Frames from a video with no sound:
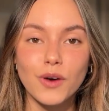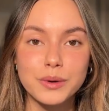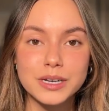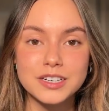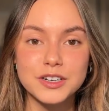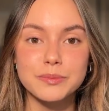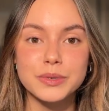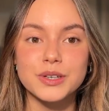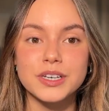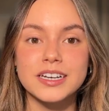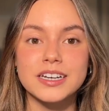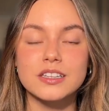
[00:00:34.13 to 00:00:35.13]
we start
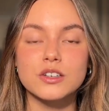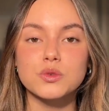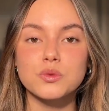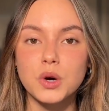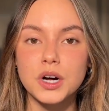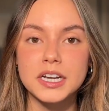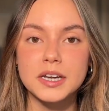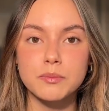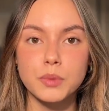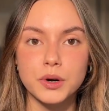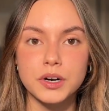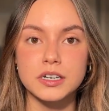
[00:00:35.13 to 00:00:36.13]
building, there's one
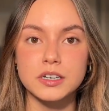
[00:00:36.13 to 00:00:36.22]
important